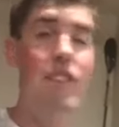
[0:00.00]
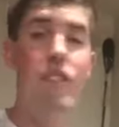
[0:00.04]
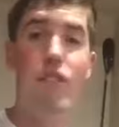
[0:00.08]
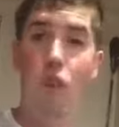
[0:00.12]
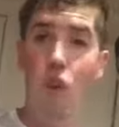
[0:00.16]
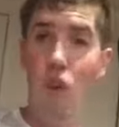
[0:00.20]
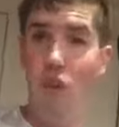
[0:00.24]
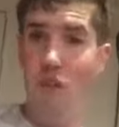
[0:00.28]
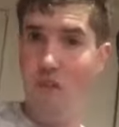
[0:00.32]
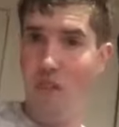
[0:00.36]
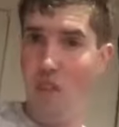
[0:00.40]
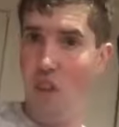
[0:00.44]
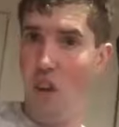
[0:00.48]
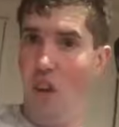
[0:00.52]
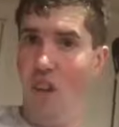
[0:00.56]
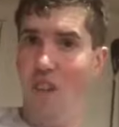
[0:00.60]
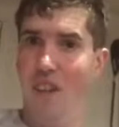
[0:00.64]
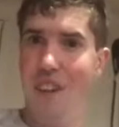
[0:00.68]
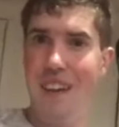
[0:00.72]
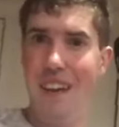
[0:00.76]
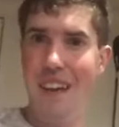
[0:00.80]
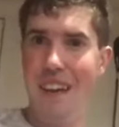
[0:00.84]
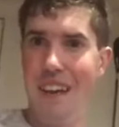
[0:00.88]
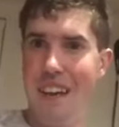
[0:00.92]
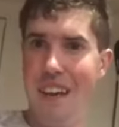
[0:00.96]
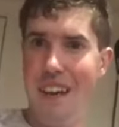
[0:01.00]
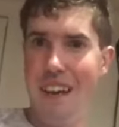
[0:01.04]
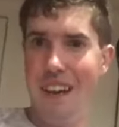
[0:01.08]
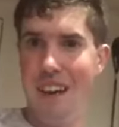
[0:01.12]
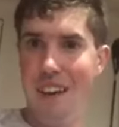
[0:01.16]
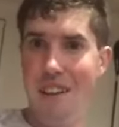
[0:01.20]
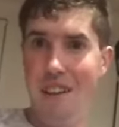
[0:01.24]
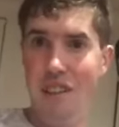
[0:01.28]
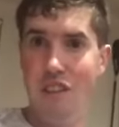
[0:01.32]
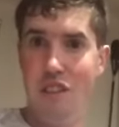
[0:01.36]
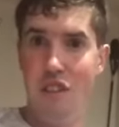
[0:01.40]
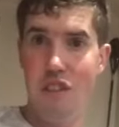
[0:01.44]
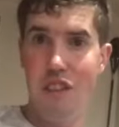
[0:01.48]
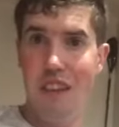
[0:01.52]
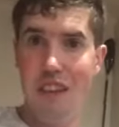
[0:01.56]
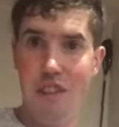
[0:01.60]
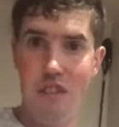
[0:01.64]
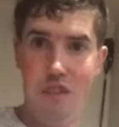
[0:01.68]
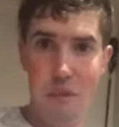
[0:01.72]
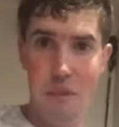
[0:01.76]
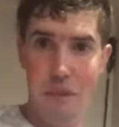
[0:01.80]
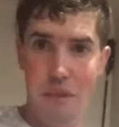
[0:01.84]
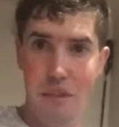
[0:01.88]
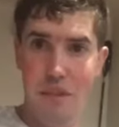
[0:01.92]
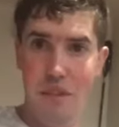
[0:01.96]
fourth vlog. So that
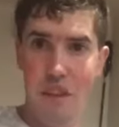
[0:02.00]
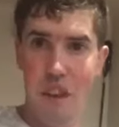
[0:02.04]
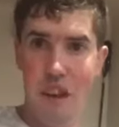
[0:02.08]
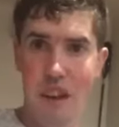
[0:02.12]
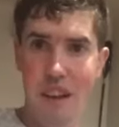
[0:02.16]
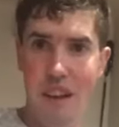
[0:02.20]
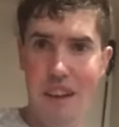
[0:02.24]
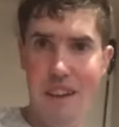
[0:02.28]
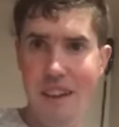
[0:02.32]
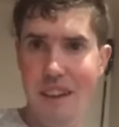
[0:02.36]
should be fun.